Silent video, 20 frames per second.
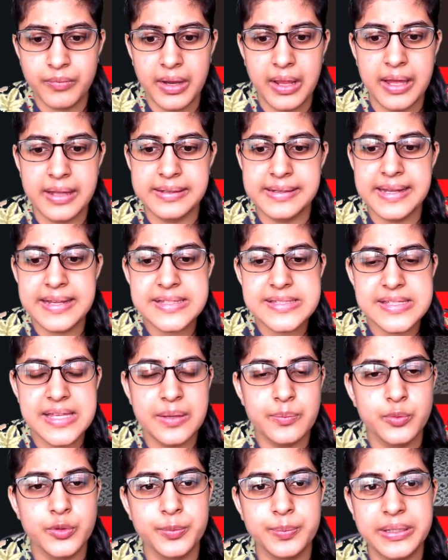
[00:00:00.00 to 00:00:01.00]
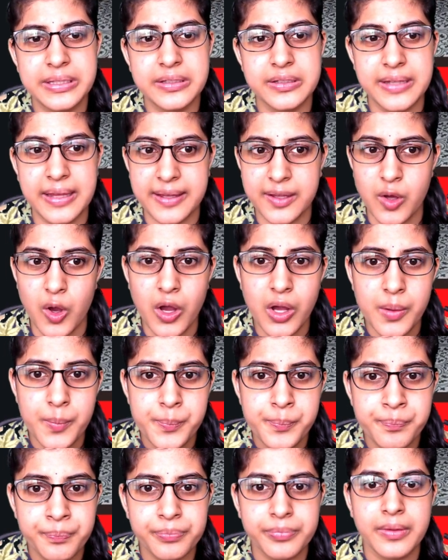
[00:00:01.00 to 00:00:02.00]
our next step would be the decor
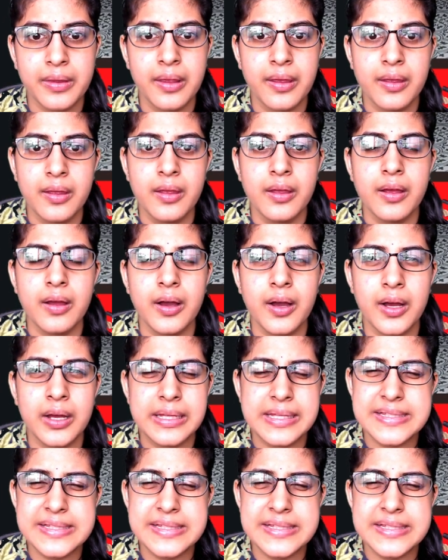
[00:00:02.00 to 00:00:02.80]
uh,